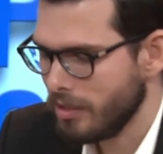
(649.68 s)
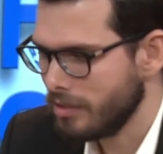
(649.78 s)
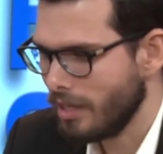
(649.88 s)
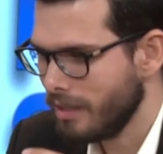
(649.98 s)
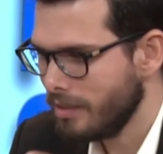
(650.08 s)

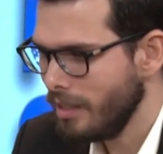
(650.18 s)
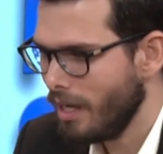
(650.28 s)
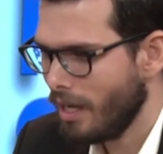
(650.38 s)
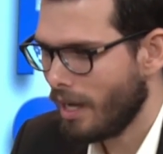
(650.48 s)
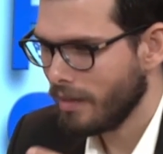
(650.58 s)
idea,
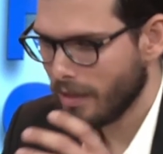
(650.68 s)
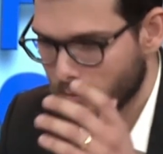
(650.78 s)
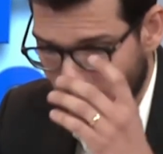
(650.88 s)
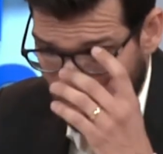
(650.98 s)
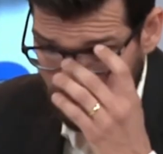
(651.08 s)
I
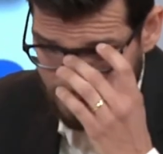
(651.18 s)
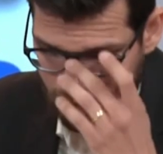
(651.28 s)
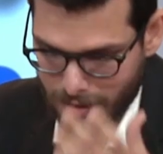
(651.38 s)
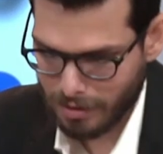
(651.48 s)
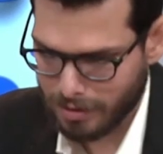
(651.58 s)

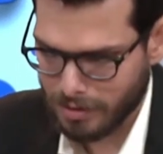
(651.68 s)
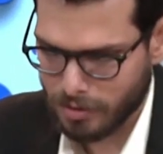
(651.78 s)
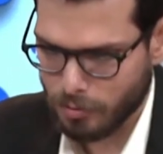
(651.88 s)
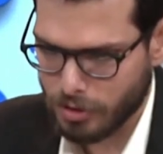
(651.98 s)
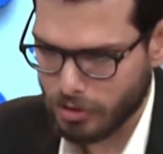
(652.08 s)
think at least,
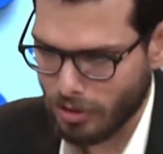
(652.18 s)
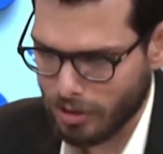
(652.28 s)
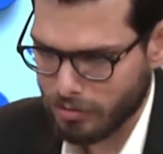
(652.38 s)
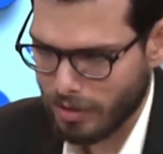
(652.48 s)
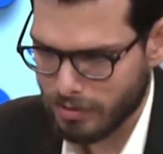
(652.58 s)
we should not
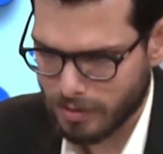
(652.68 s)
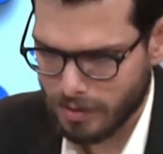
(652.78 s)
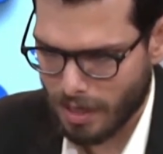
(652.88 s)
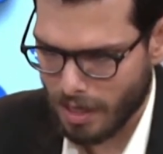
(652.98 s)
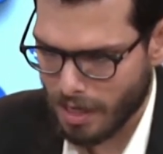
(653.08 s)
try to
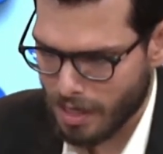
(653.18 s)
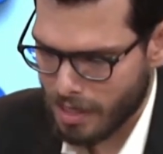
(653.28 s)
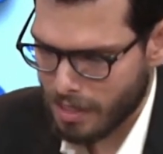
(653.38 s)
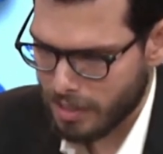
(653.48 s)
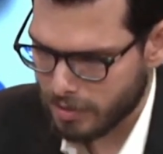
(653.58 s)
say,
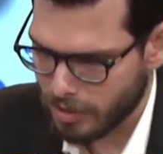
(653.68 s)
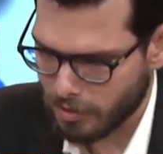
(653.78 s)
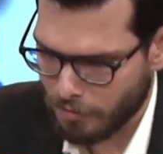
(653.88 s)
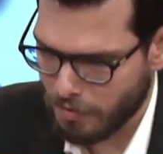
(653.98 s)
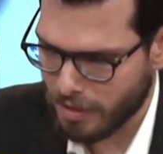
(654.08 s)
is it
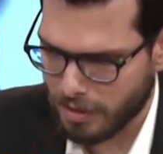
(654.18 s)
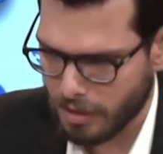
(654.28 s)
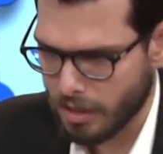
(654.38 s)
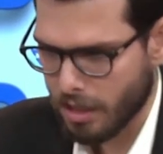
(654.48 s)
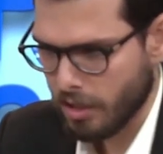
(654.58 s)

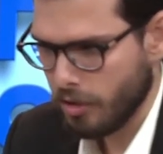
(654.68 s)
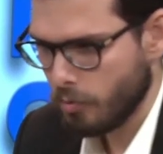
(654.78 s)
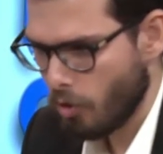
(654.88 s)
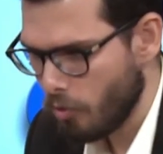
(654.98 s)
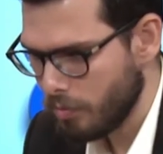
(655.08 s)
defending the
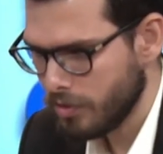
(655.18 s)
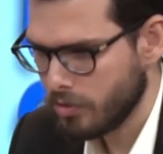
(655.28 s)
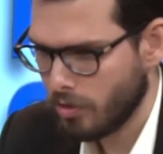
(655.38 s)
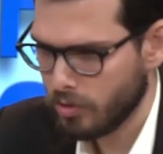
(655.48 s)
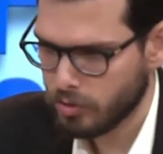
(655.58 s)
Romans
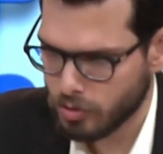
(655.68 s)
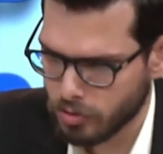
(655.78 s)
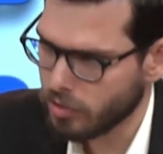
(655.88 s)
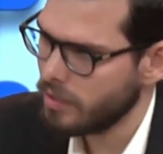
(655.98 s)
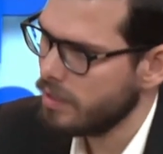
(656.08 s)
or the
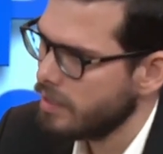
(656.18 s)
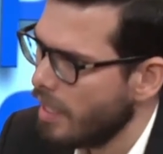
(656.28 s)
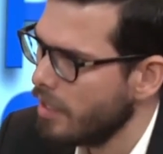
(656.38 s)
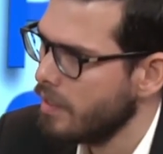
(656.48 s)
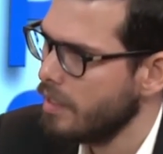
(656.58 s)
Jews or this
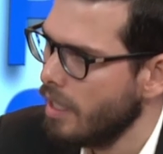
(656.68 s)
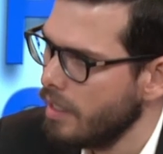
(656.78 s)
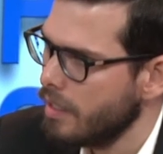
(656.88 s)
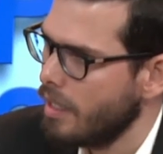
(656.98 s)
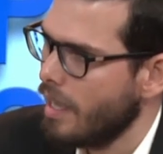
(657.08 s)
side or the
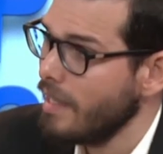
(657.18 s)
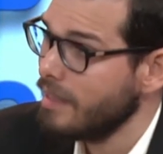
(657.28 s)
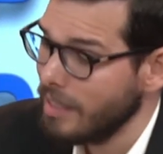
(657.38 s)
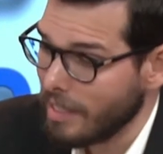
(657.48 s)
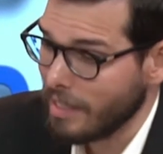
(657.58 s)
other? I
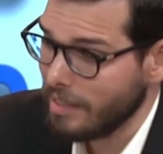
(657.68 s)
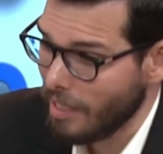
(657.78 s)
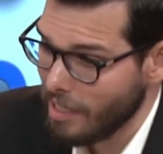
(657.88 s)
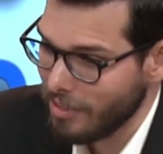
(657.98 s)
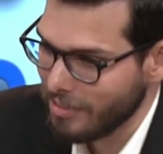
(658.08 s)
think at the
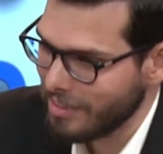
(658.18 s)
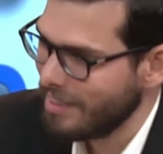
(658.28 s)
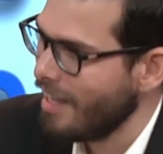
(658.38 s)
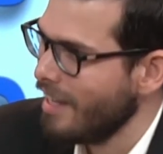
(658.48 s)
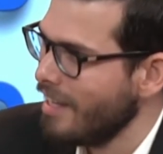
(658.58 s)
end of the
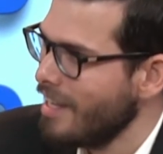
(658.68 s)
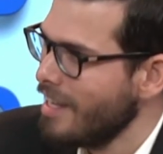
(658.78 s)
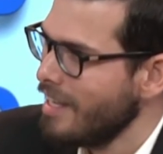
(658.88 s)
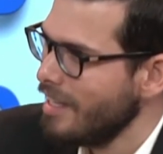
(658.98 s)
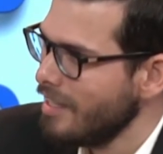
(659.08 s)
day,
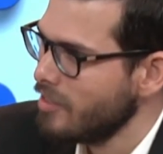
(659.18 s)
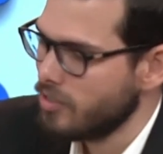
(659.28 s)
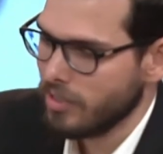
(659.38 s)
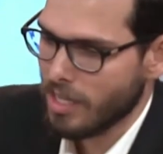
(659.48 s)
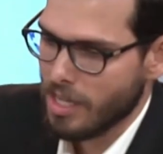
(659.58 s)

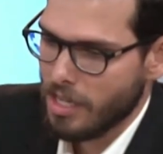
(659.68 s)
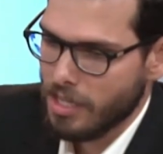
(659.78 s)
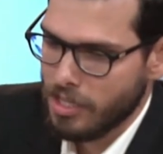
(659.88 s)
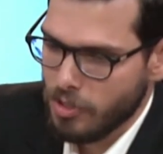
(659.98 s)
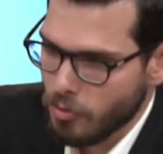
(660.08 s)
it's
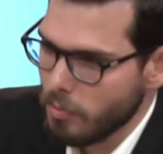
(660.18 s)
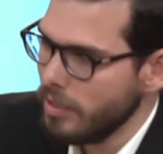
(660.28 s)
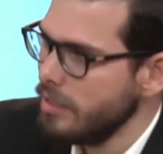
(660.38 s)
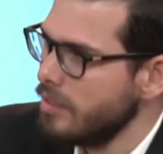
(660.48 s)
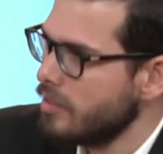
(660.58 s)

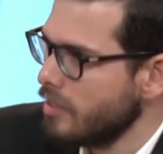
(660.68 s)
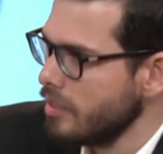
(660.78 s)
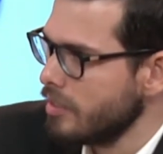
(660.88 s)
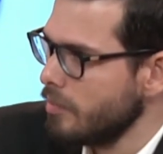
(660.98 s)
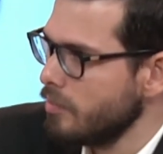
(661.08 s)
human
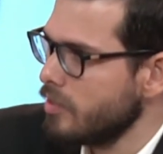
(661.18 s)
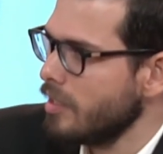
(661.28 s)
systems